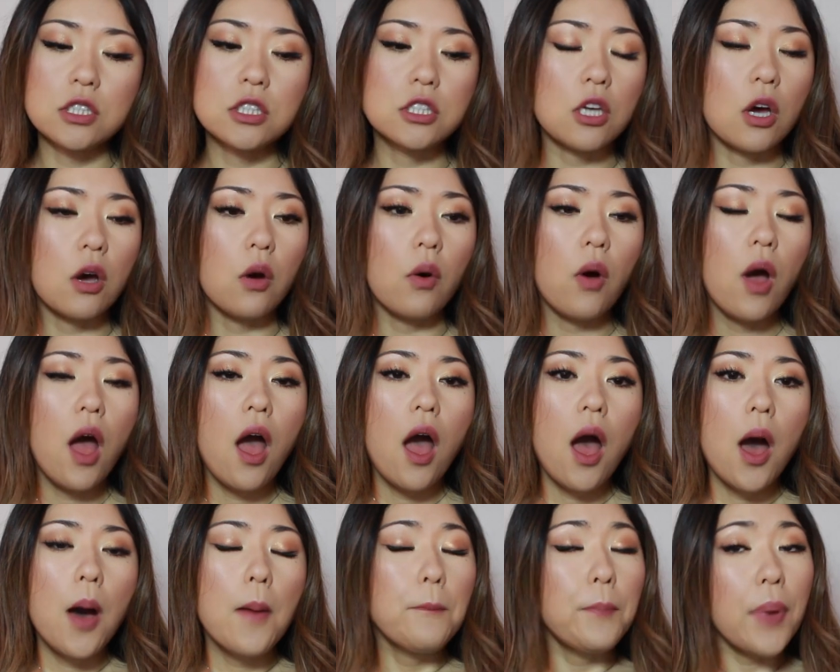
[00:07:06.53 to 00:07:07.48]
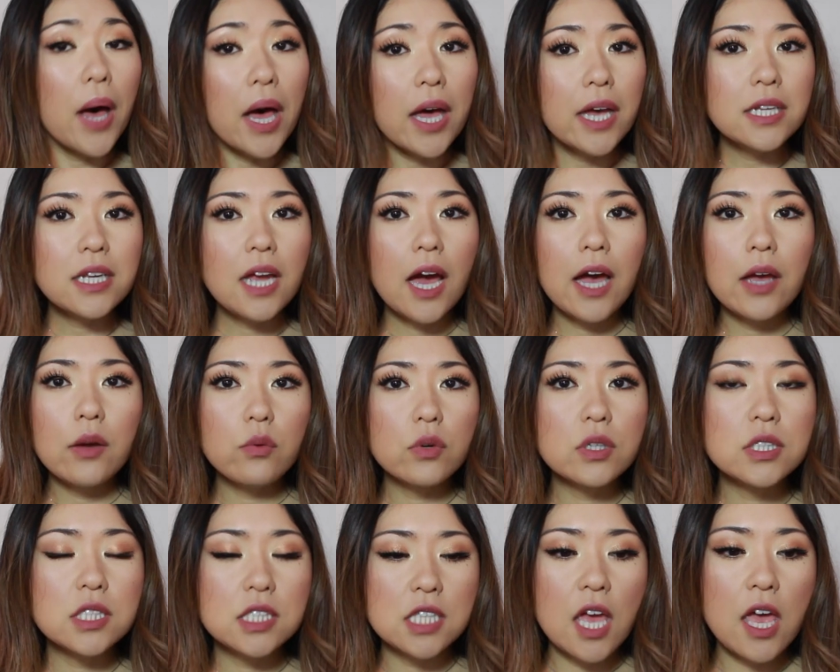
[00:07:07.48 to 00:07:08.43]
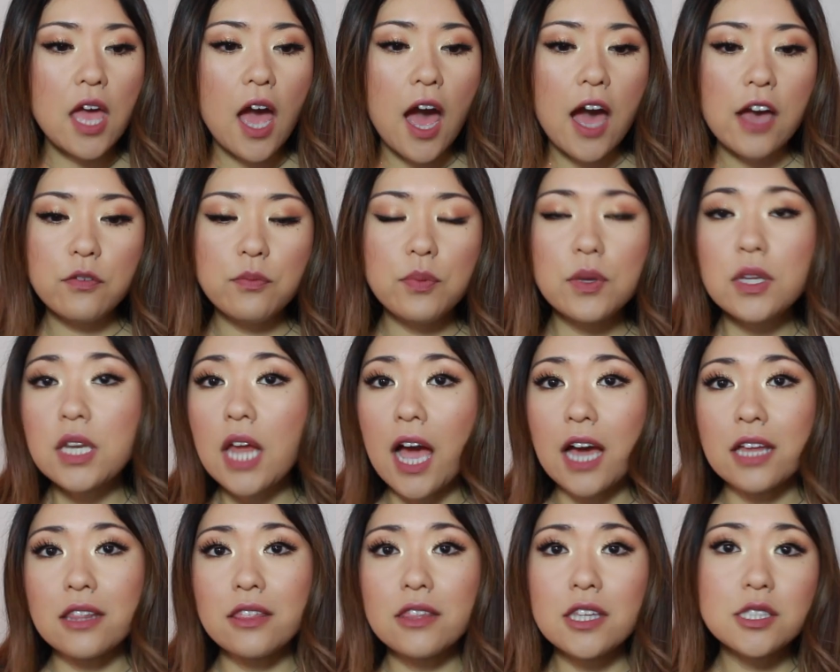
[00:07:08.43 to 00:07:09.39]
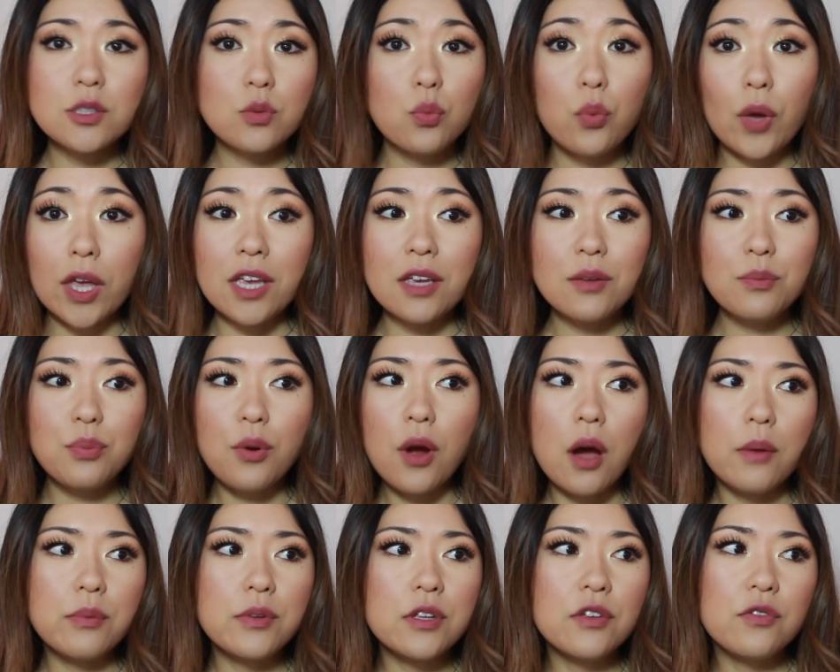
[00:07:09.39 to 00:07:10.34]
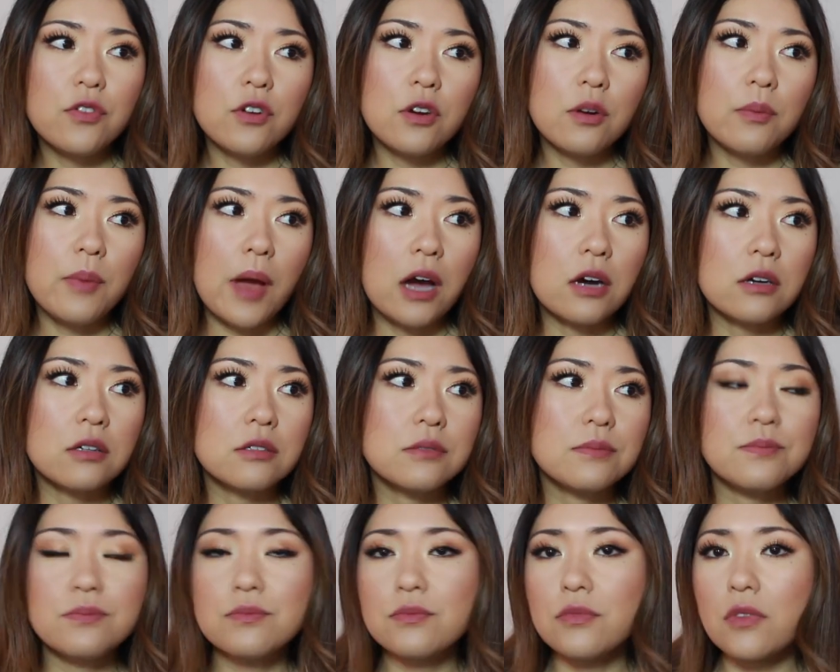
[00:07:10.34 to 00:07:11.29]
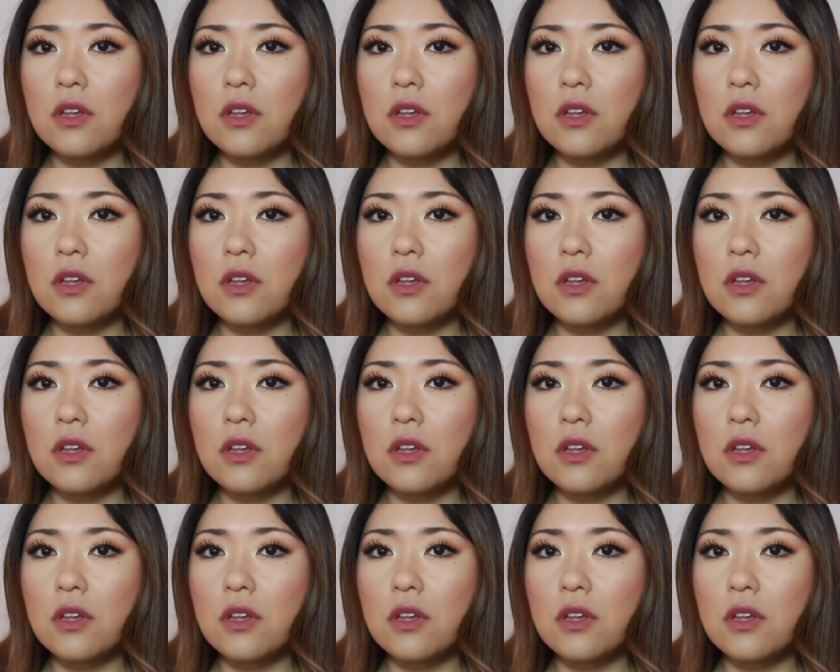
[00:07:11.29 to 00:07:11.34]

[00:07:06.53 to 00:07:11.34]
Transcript: So, but I will say I've been at this weight probably for about